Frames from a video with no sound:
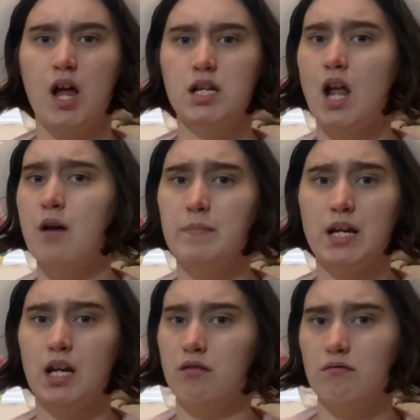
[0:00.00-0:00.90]
Not
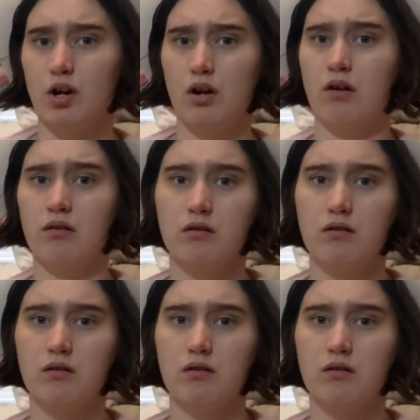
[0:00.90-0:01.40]
me, her.